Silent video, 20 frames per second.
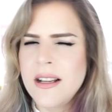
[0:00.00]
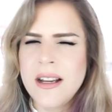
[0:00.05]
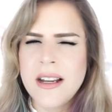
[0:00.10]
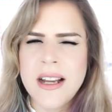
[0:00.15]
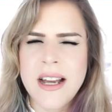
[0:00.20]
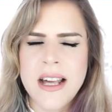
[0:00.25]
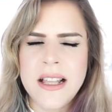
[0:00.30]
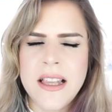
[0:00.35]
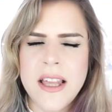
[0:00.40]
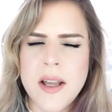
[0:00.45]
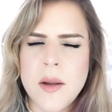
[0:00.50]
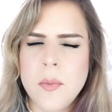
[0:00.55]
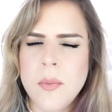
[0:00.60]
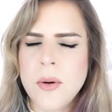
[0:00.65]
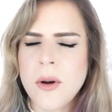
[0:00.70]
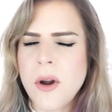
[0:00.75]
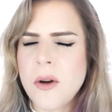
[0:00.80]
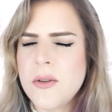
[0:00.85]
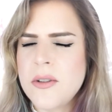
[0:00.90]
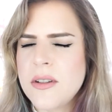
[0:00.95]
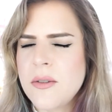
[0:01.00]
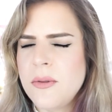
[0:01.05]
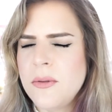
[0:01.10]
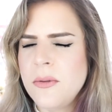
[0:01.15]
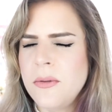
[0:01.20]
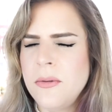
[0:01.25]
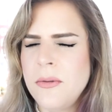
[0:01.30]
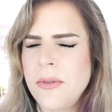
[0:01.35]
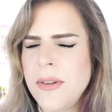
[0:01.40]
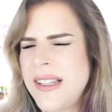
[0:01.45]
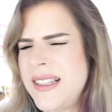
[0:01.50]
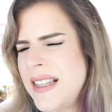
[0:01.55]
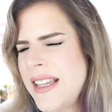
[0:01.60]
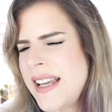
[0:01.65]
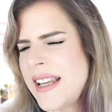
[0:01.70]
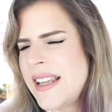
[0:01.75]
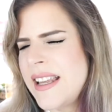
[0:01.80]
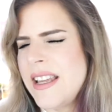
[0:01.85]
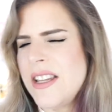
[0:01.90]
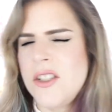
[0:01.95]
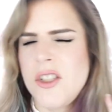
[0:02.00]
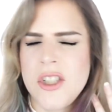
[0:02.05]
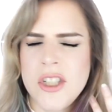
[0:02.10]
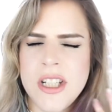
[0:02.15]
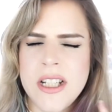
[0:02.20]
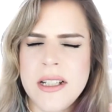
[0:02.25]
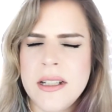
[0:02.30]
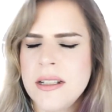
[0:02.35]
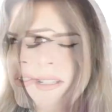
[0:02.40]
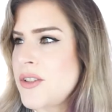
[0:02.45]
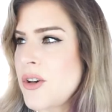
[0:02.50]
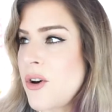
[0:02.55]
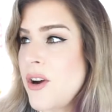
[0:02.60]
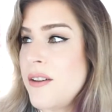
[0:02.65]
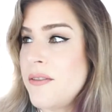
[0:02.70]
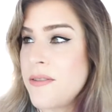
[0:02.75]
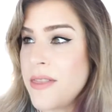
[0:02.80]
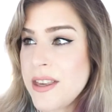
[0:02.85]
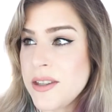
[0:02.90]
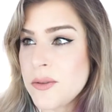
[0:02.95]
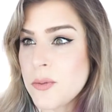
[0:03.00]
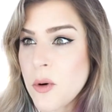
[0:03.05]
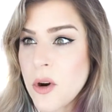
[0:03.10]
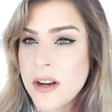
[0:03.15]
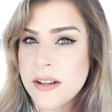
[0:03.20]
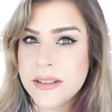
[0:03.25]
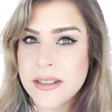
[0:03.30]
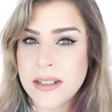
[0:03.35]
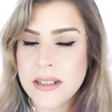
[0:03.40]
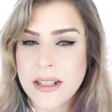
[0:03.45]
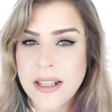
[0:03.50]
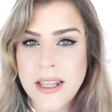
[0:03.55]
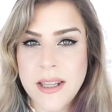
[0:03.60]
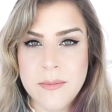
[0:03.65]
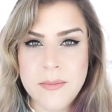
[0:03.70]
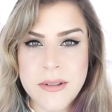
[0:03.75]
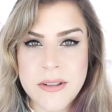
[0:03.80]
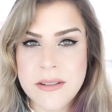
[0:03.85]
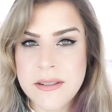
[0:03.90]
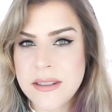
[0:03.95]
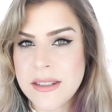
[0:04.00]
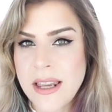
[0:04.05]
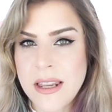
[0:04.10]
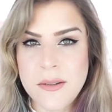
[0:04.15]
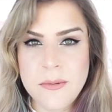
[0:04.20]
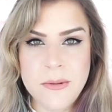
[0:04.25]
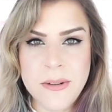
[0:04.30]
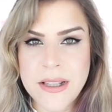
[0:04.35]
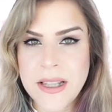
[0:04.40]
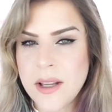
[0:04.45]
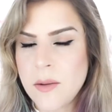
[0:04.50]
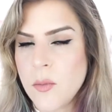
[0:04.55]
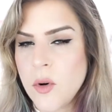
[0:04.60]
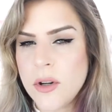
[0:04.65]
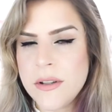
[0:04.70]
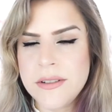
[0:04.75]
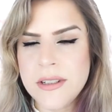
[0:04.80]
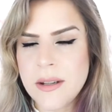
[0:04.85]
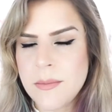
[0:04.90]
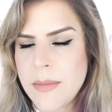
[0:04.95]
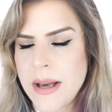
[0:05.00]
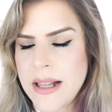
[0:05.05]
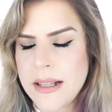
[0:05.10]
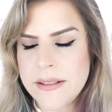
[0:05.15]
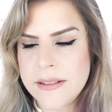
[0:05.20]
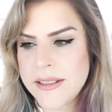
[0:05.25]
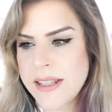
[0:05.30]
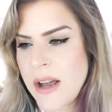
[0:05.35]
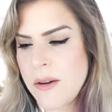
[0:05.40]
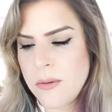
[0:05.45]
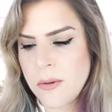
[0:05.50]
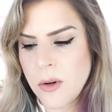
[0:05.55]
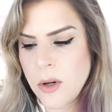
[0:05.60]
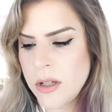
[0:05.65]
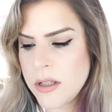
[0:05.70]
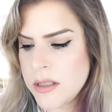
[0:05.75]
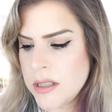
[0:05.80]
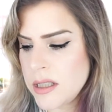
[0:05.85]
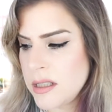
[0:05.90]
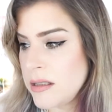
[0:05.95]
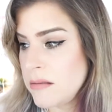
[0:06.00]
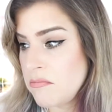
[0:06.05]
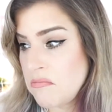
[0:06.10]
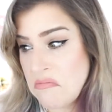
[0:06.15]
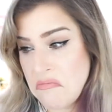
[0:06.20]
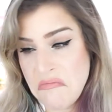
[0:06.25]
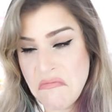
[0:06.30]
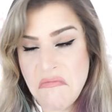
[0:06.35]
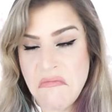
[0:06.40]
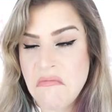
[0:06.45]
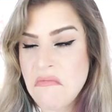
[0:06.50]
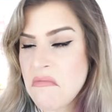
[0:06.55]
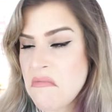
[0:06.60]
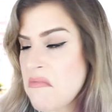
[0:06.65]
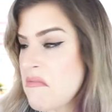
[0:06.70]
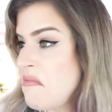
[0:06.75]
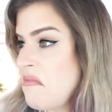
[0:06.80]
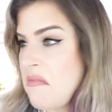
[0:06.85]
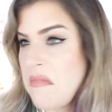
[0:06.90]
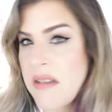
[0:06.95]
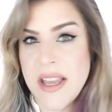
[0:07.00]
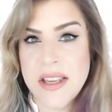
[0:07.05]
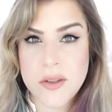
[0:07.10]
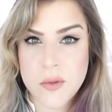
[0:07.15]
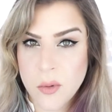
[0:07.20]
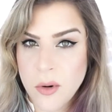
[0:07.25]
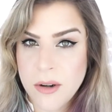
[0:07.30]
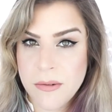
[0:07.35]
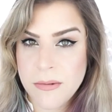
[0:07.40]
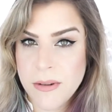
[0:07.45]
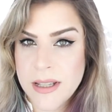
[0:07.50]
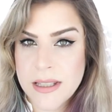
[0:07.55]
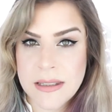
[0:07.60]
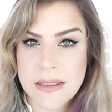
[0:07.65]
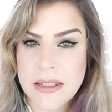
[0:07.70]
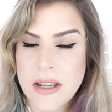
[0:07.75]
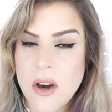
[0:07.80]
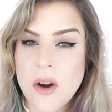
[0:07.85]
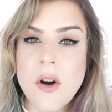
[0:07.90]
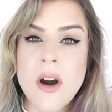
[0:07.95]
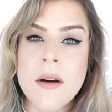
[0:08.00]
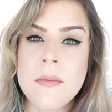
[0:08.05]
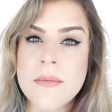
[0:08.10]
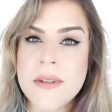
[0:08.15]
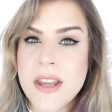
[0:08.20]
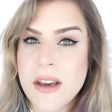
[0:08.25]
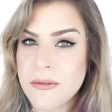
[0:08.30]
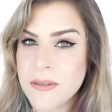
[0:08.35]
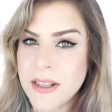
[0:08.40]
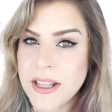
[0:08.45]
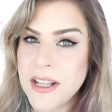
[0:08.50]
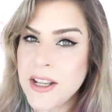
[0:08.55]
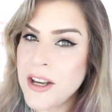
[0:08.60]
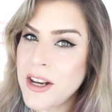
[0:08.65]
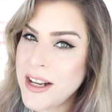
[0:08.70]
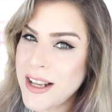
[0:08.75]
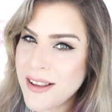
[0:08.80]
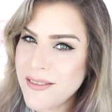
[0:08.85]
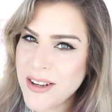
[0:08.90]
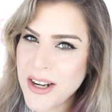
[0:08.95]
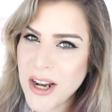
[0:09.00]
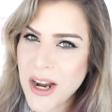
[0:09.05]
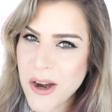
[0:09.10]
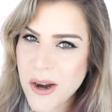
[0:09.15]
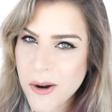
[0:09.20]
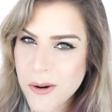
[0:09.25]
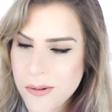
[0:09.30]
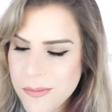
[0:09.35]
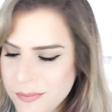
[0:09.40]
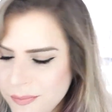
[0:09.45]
kind of like prone to feeling itchy. So if this works and keeps the skin feeling moist and balanced afterwards, it's worth it. So I'm definitely gonna give it a go.